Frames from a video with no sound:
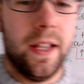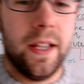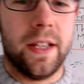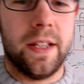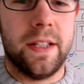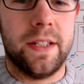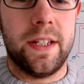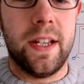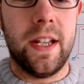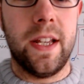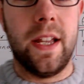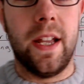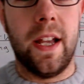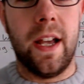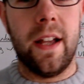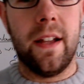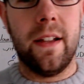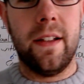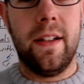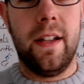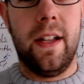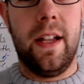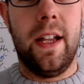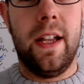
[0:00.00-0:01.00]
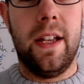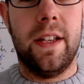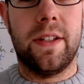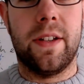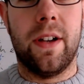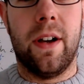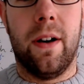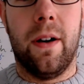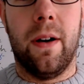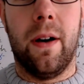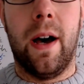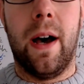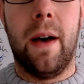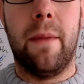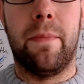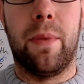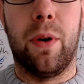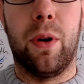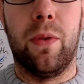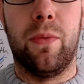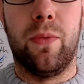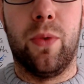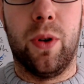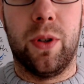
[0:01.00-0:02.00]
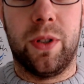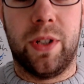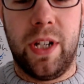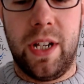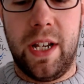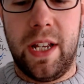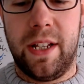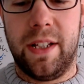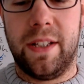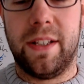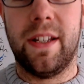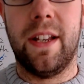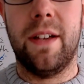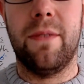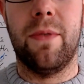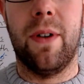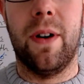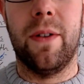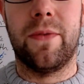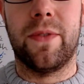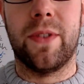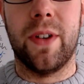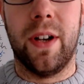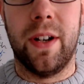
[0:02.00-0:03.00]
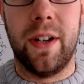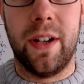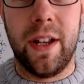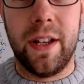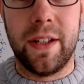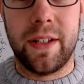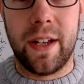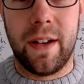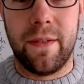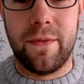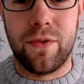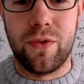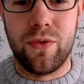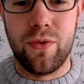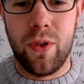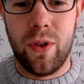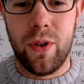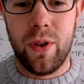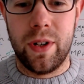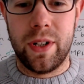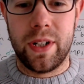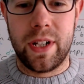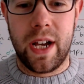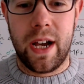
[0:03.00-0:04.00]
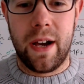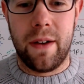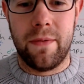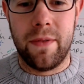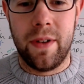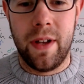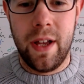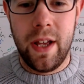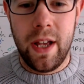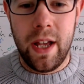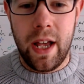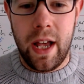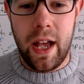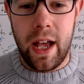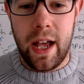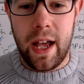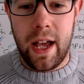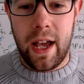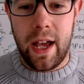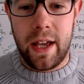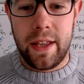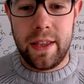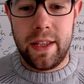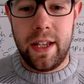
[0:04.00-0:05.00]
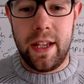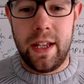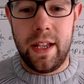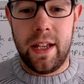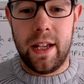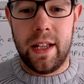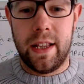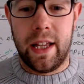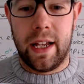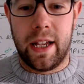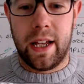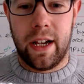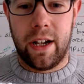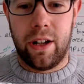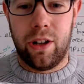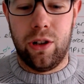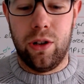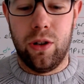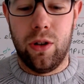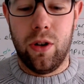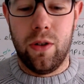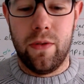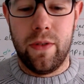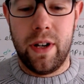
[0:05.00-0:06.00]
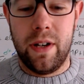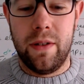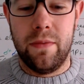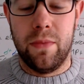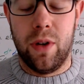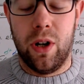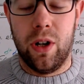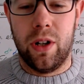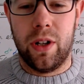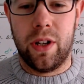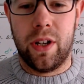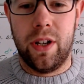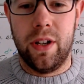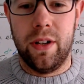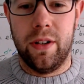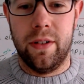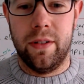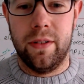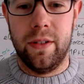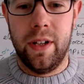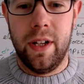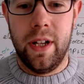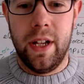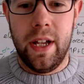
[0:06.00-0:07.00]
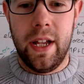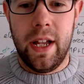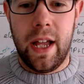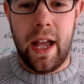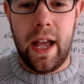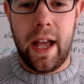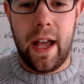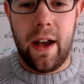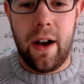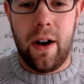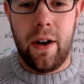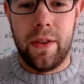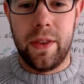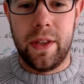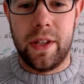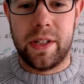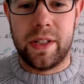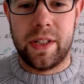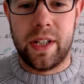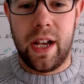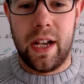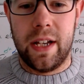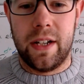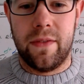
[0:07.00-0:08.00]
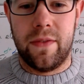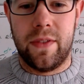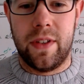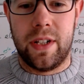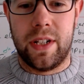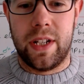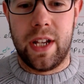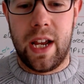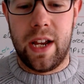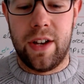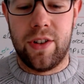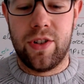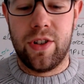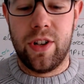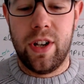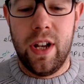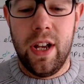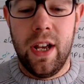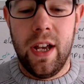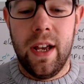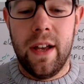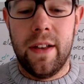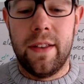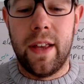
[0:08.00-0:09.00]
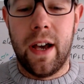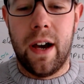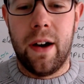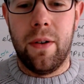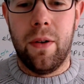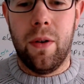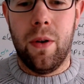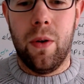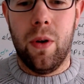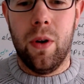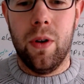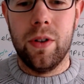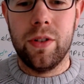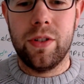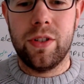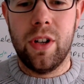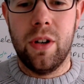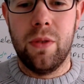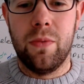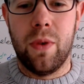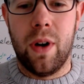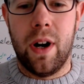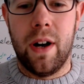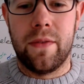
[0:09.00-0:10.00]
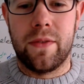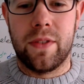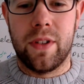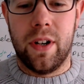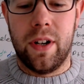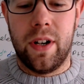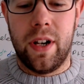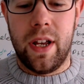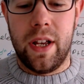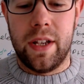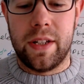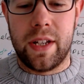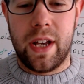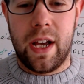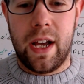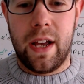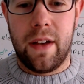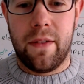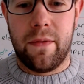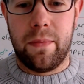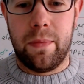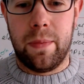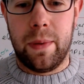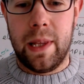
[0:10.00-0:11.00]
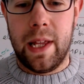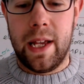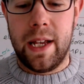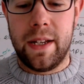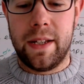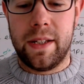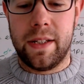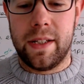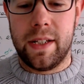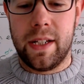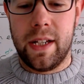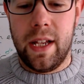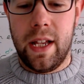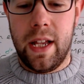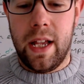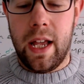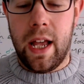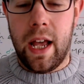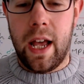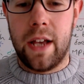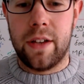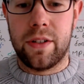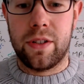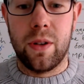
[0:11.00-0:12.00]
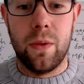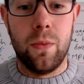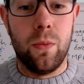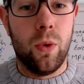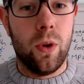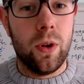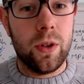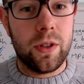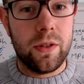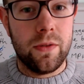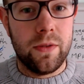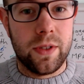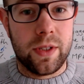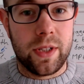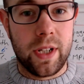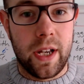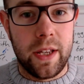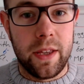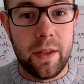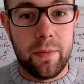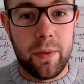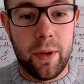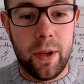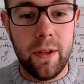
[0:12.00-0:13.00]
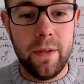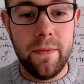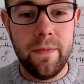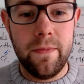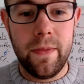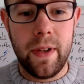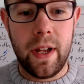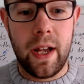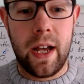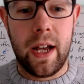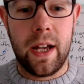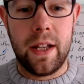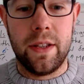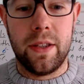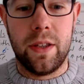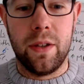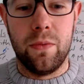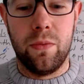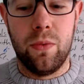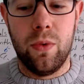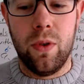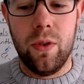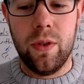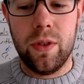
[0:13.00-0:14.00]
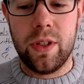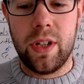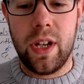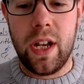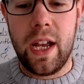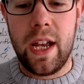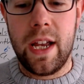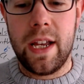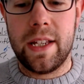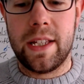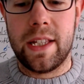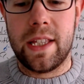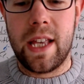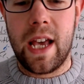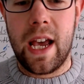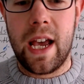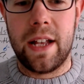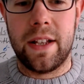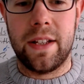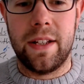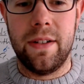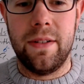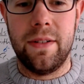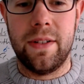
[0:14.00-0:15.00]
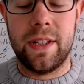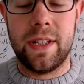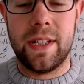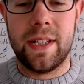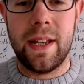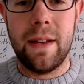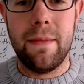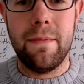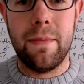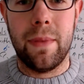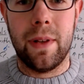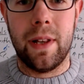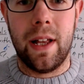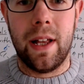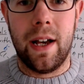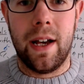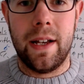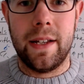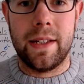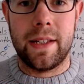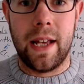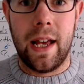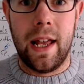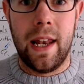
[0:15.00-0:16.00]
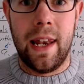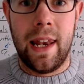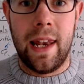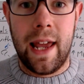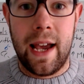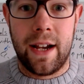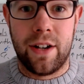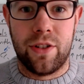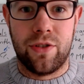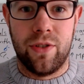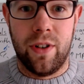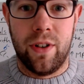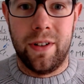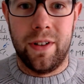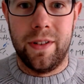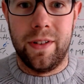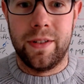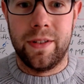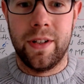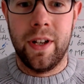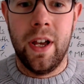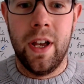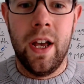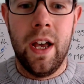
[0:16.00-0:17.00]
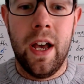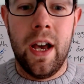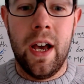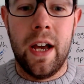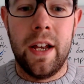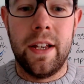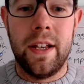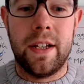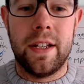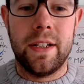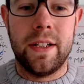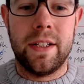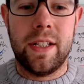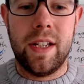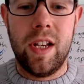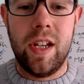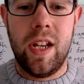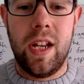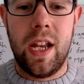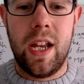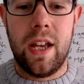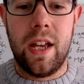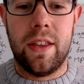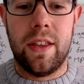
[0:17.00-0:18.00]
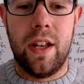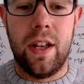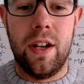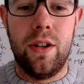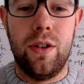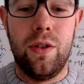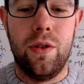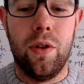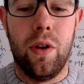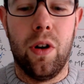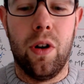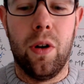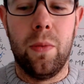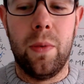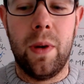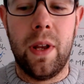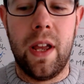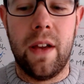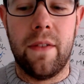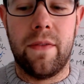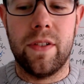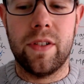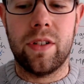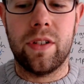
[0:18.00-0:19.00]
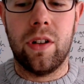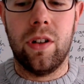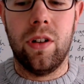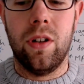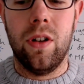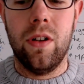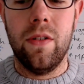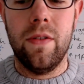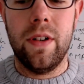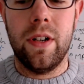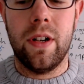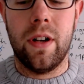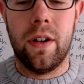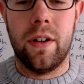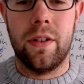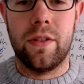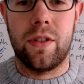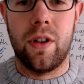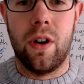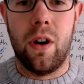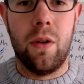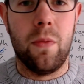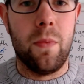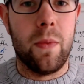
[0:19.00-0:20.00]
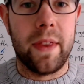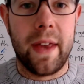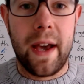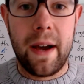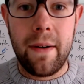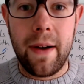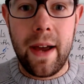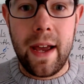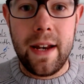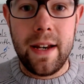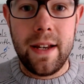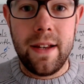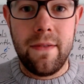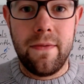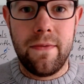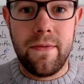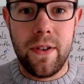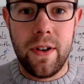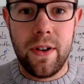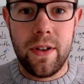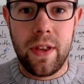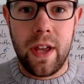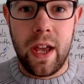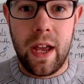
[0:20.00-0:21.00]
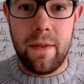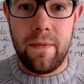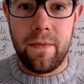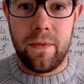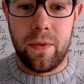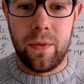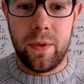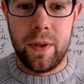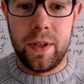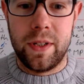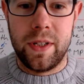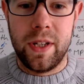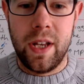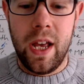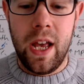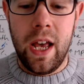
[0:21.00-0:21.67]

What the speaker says: can see here, here's our bowl of water. And you can see what I've done is I've drawn down like a chlorine molecule on the side of the dish. Now, also what I've done is I have placed some water inside the bowl, and the water is there to symbolize electrons. And you can see here that normally if it's chlorine on its own without any further influence,